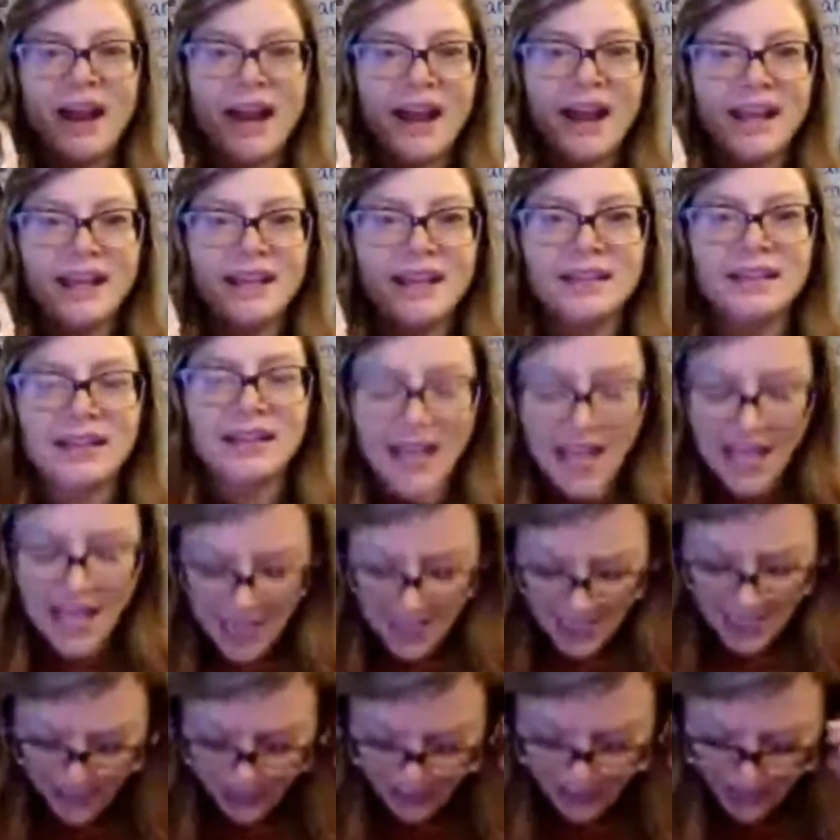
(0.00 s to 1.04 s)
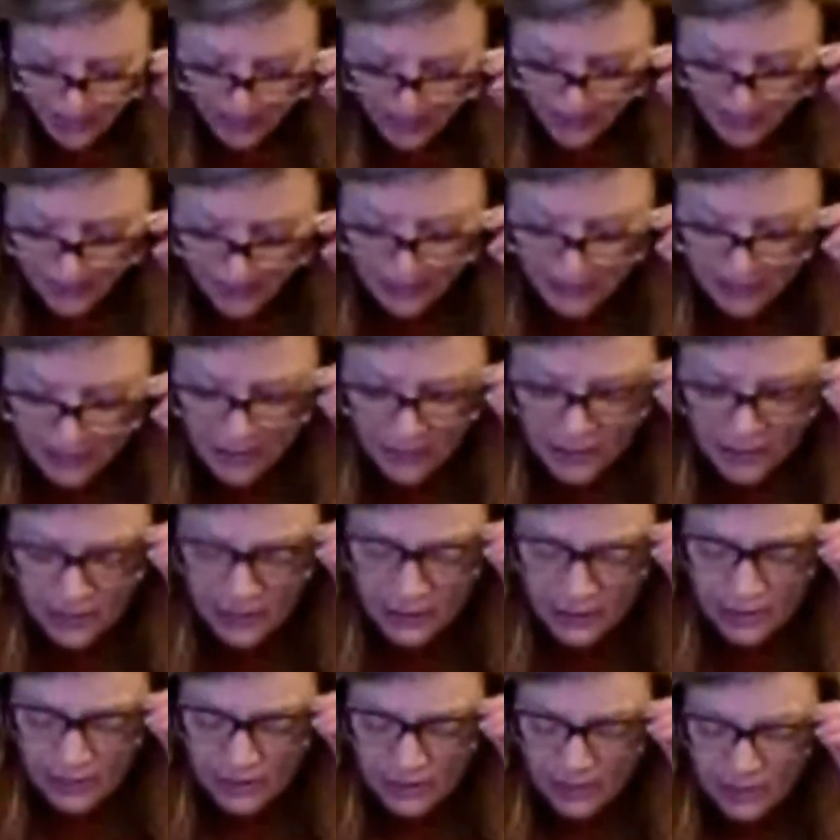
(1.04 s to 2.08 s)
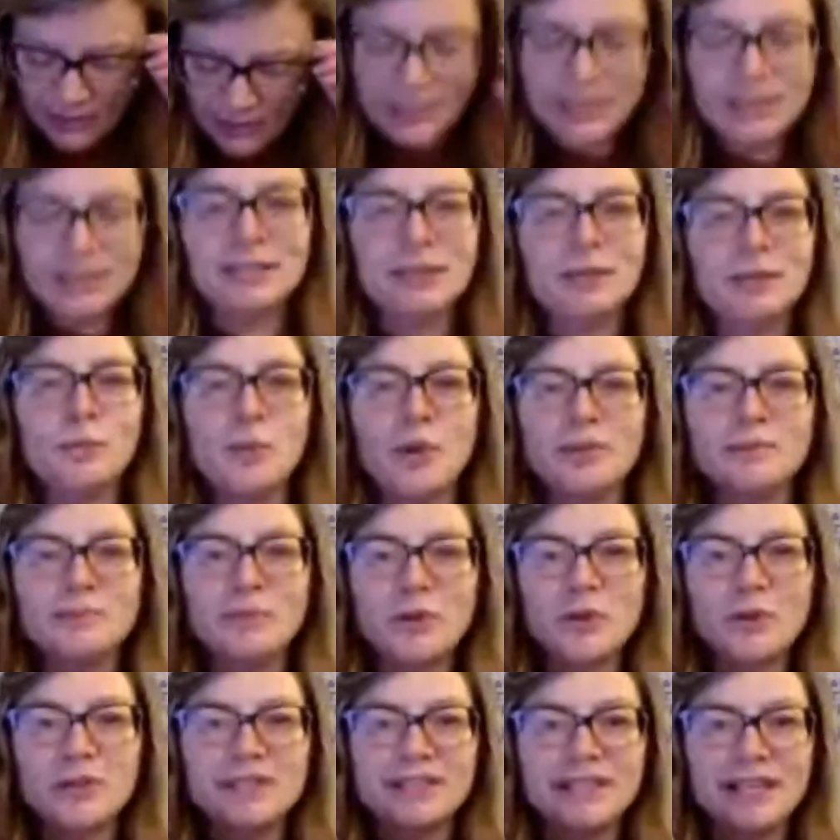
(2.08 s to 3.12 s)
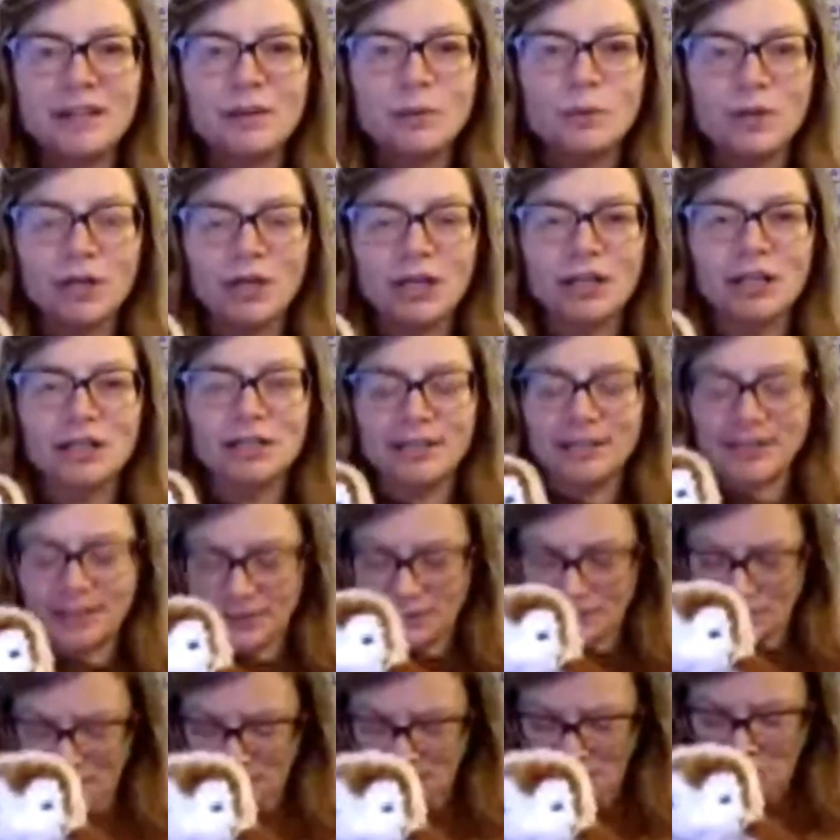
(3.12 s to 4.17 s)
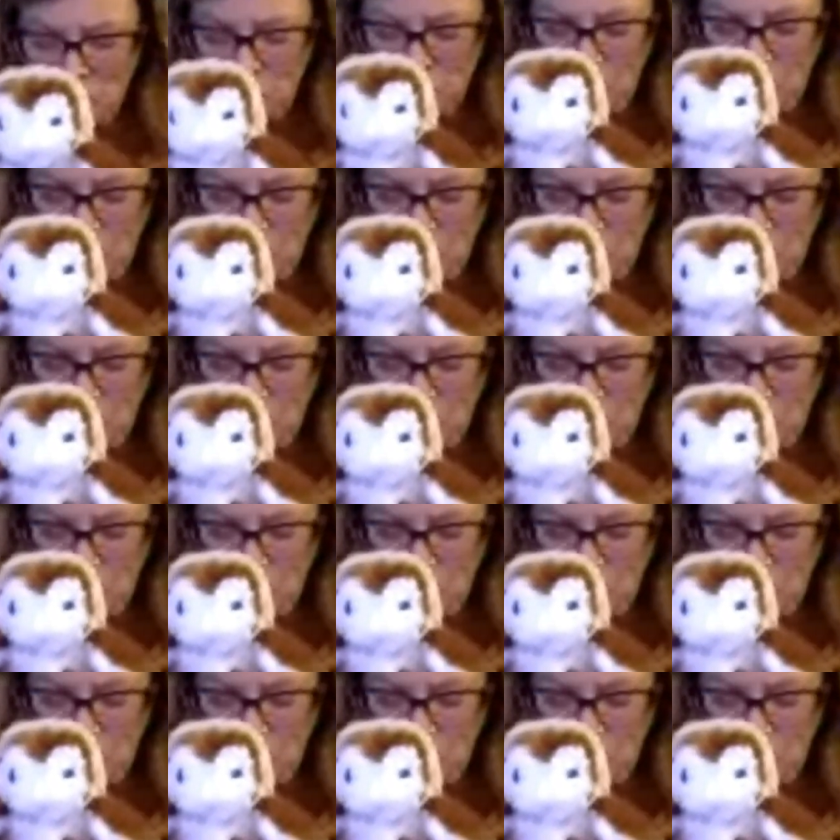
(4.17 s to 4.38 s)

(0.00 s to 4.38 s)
That's right. A. Let's do one more set of words.